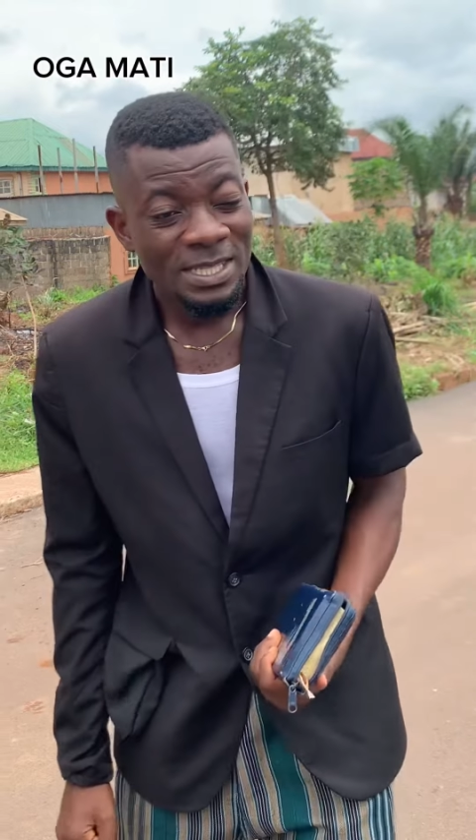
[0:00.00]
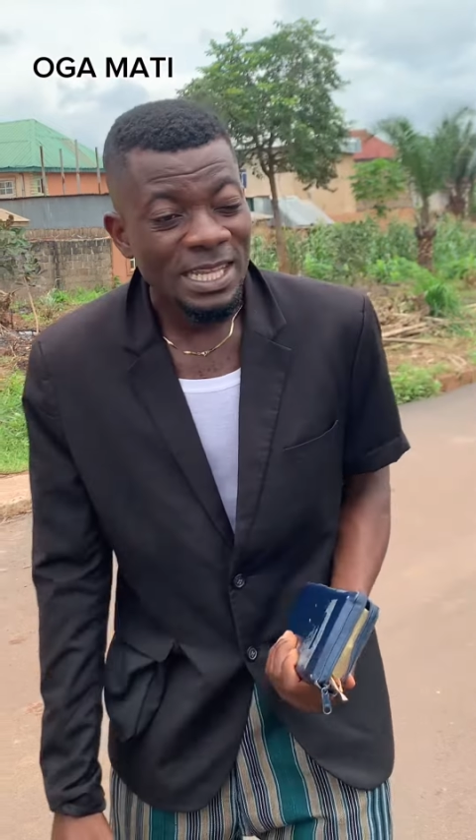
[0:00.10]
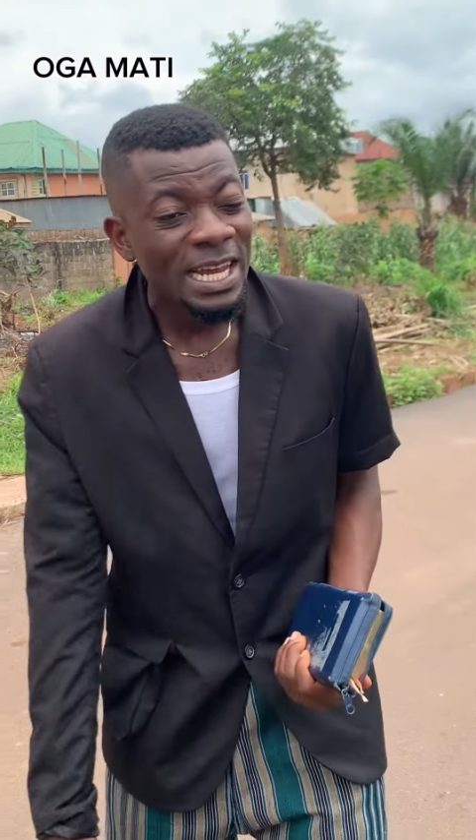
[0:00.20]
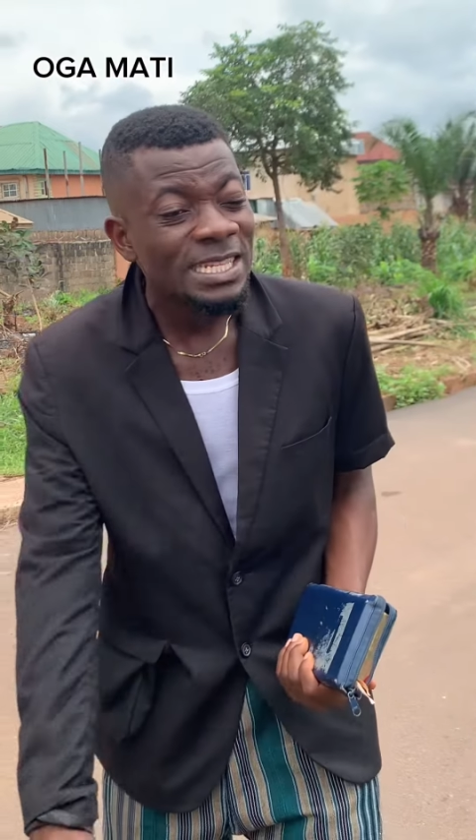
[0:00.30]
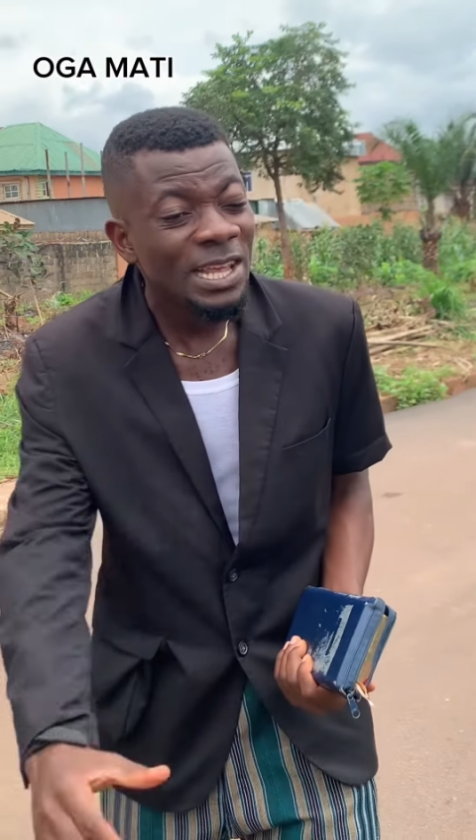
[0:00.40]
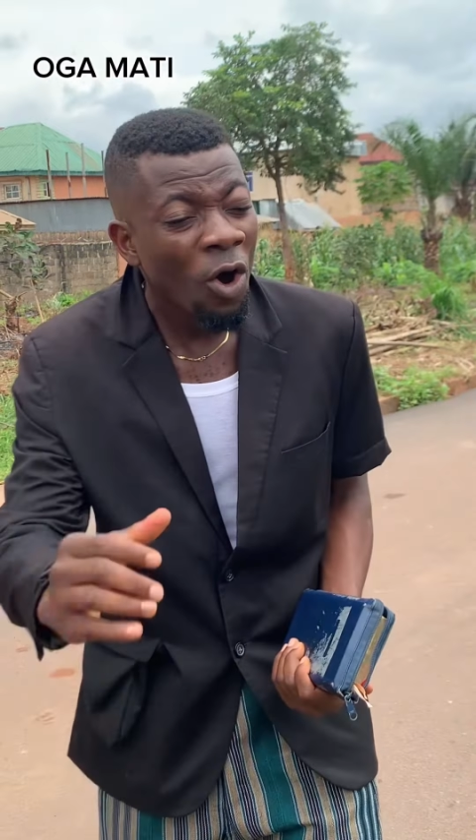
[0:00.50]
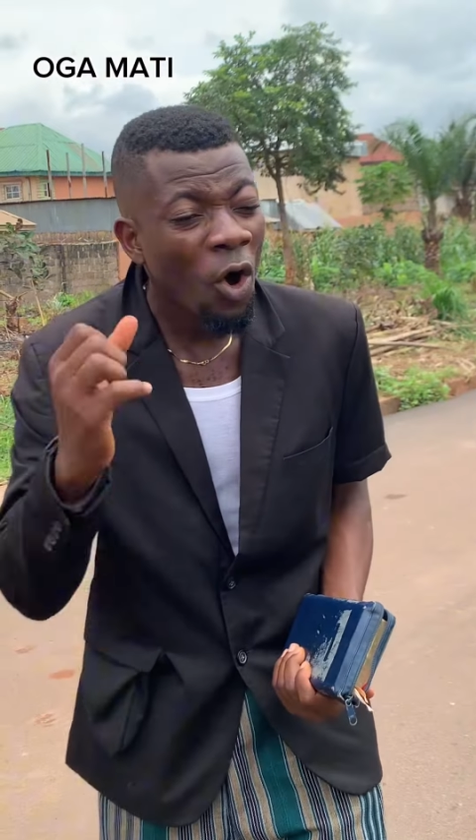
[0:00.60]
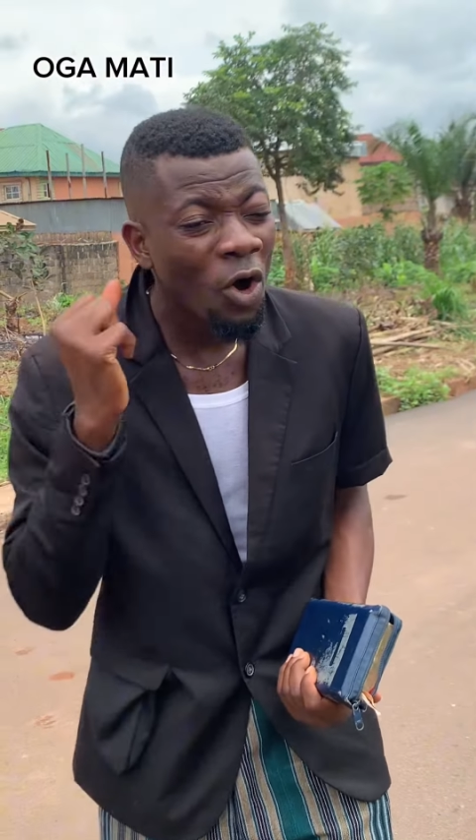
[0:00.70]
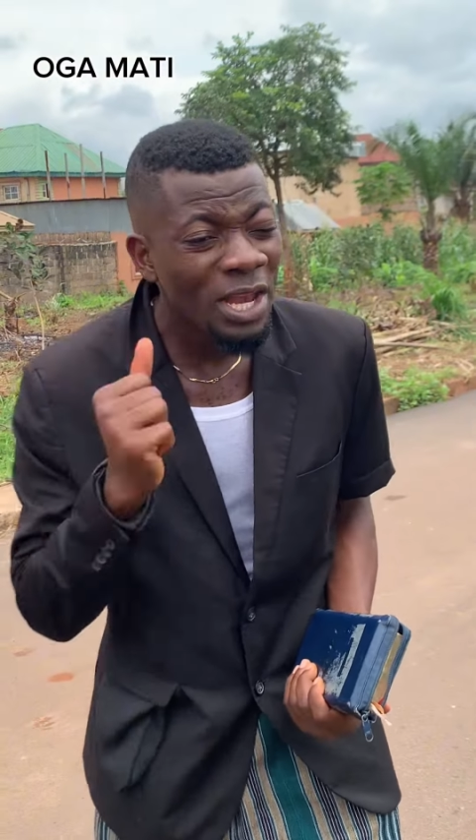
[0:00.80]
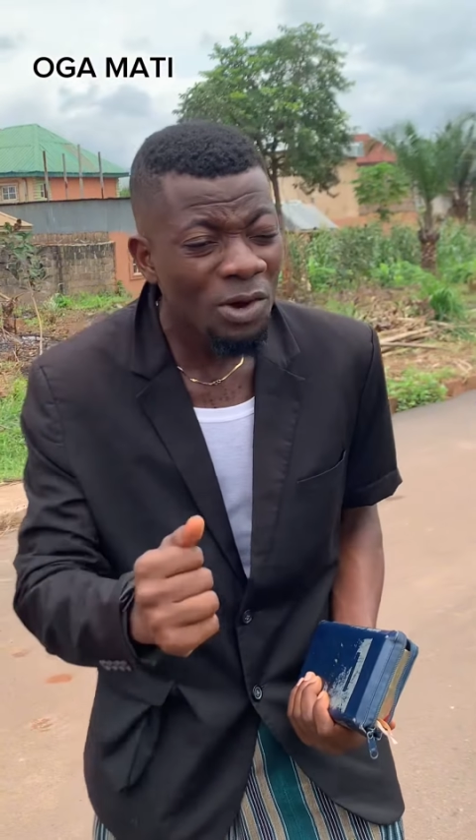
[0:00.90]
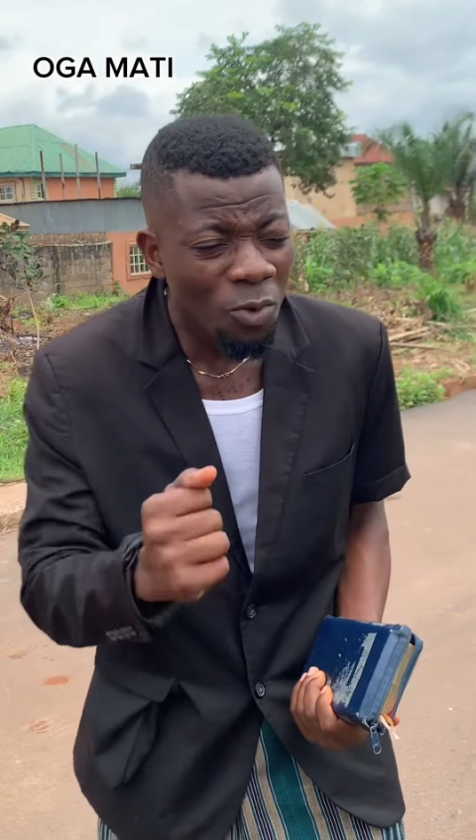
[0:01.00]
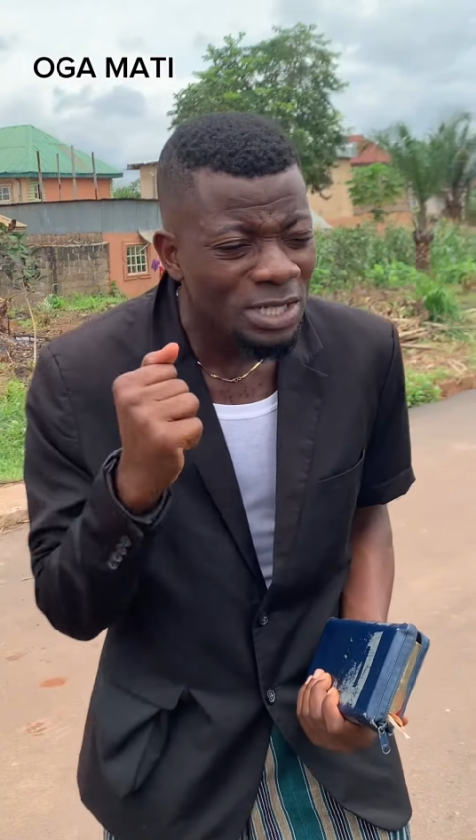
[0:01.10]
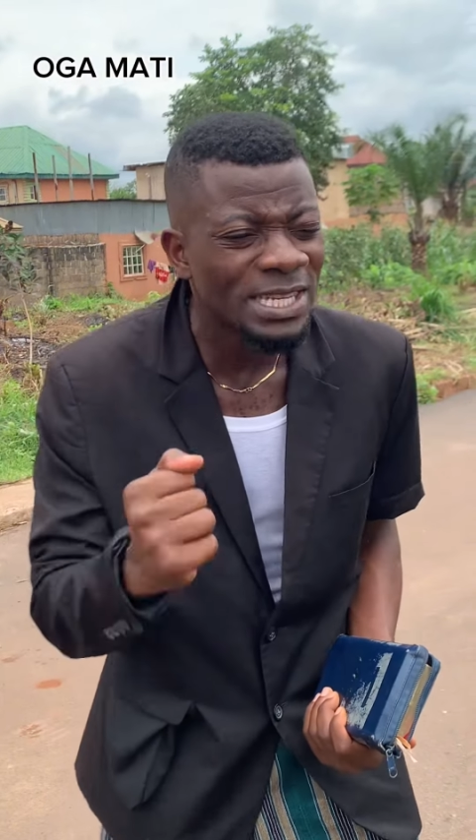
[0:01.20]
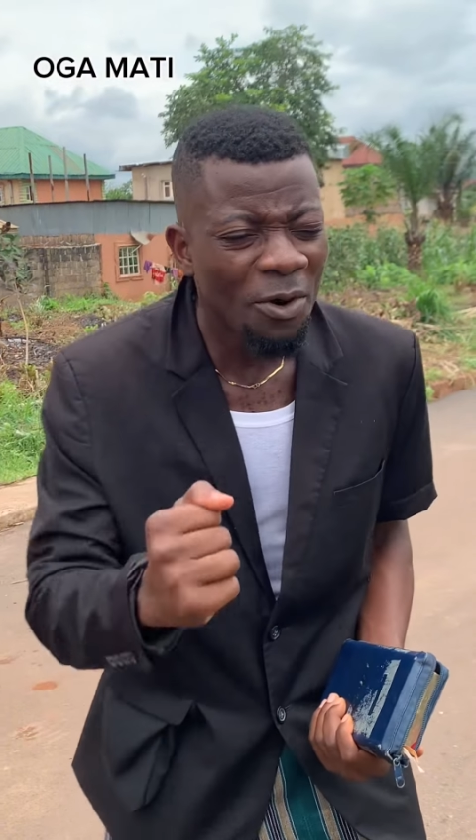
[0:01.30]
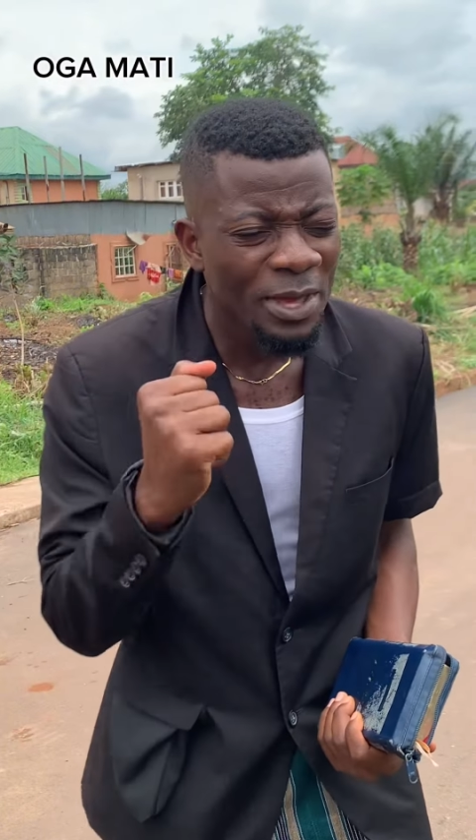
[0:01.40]
There is the holy
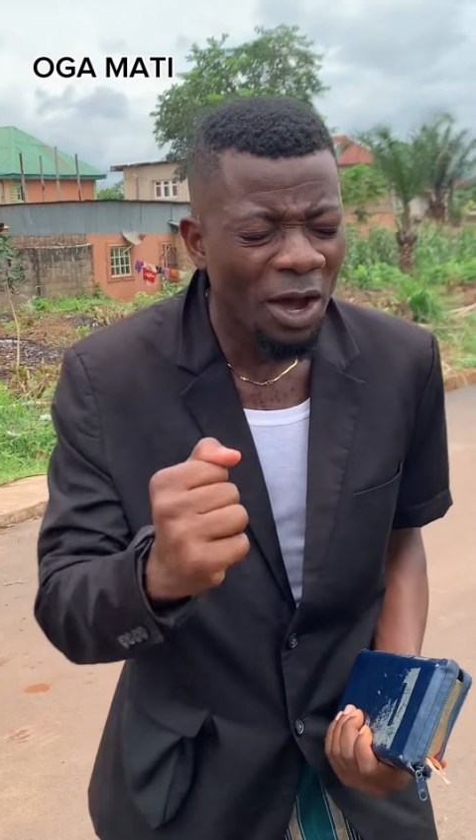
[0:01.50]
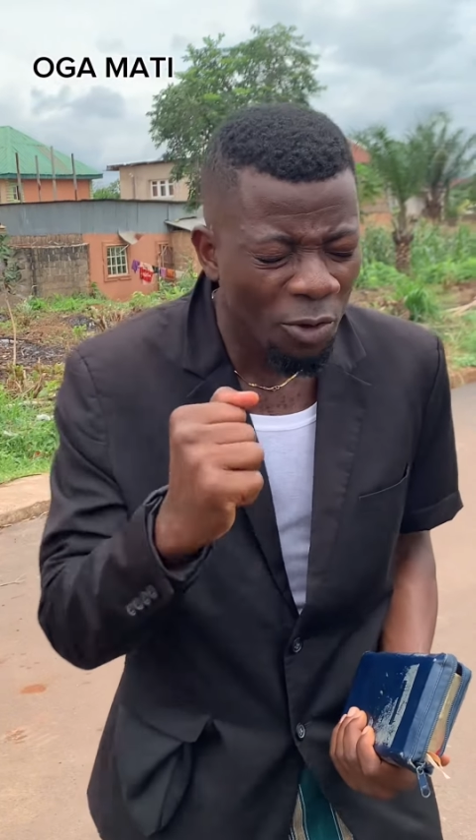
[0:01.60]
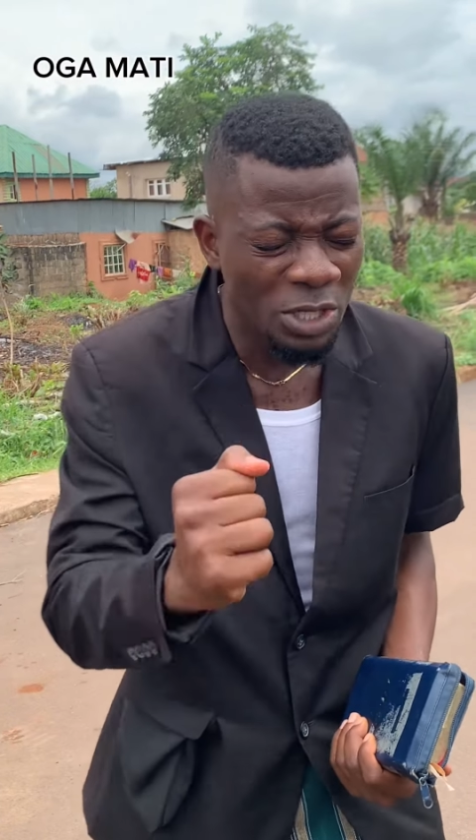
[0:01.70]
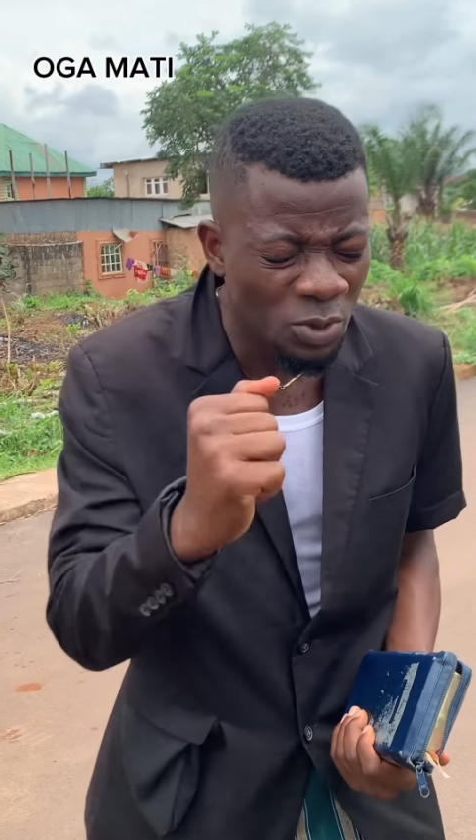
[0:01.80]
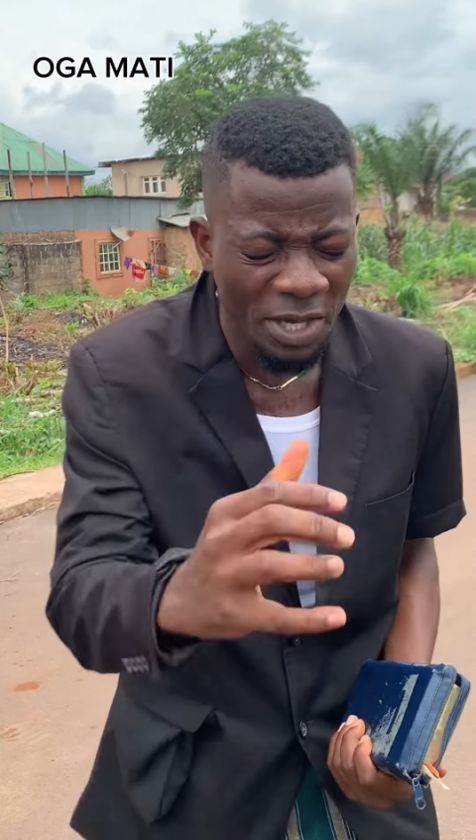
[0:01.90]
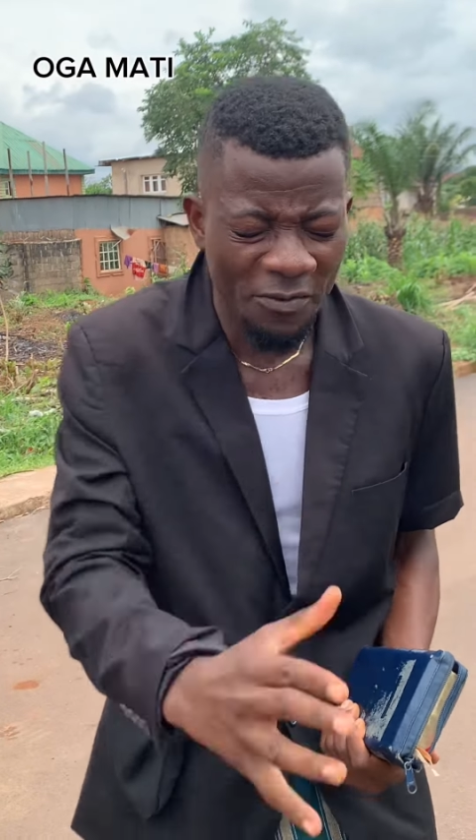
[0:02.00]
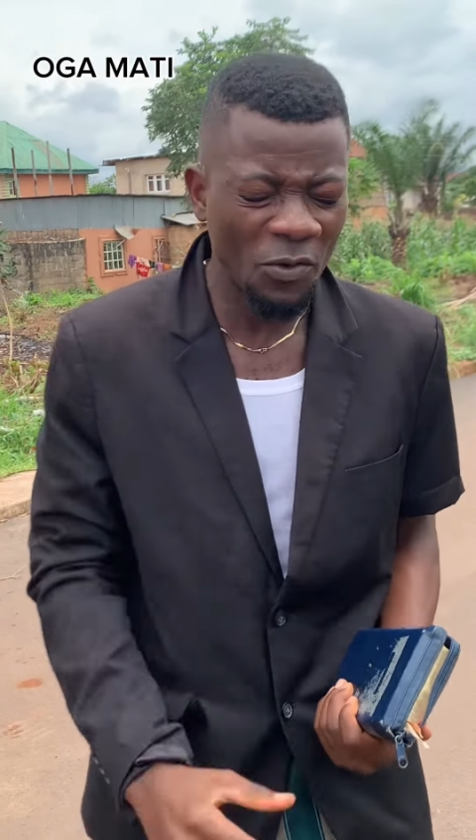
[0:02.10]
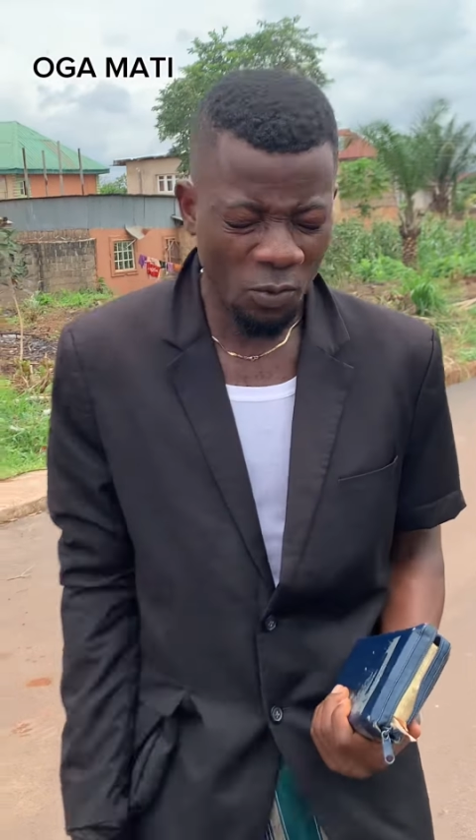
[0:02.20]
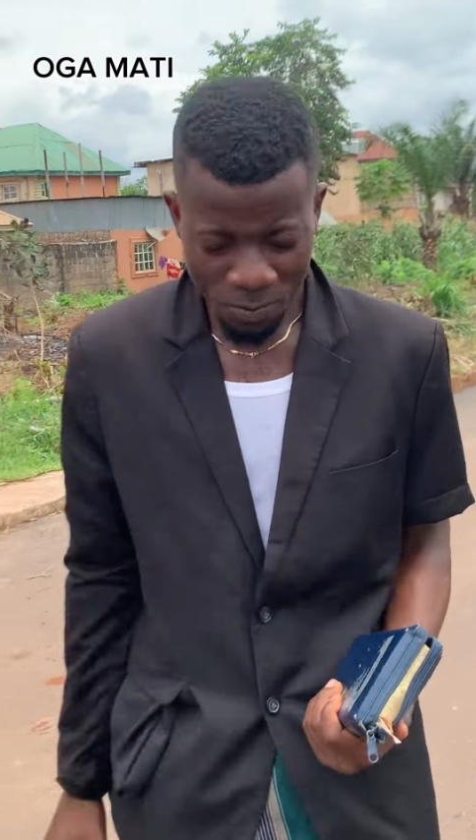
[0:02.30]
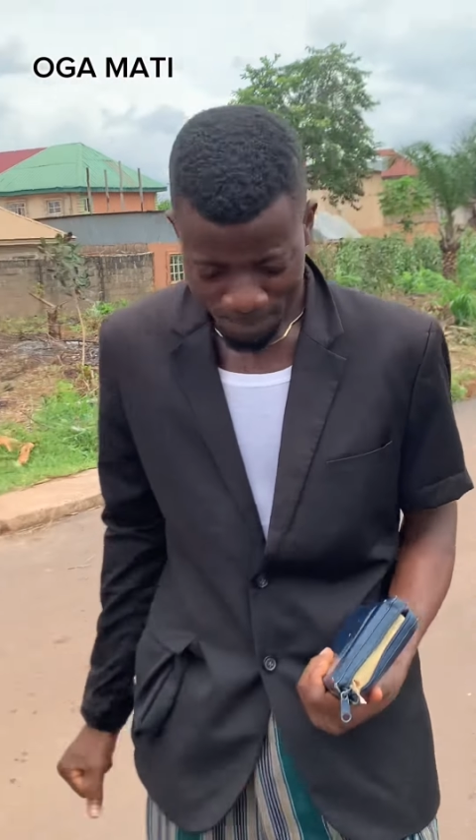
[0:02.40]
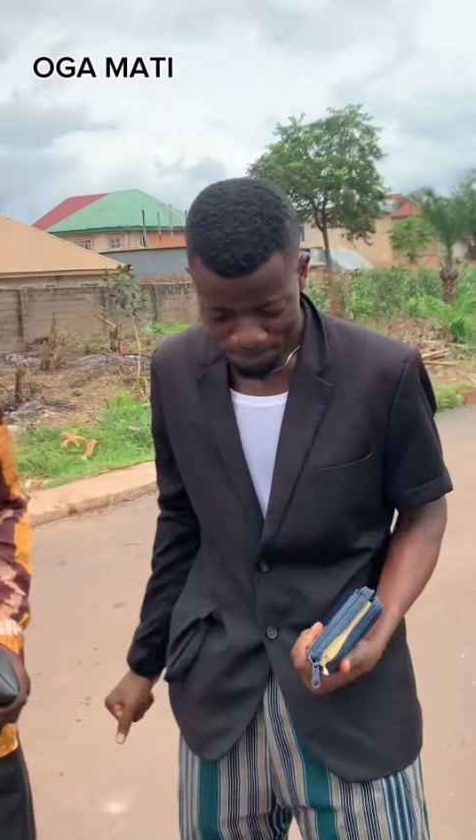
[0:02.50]
water we are going to give you.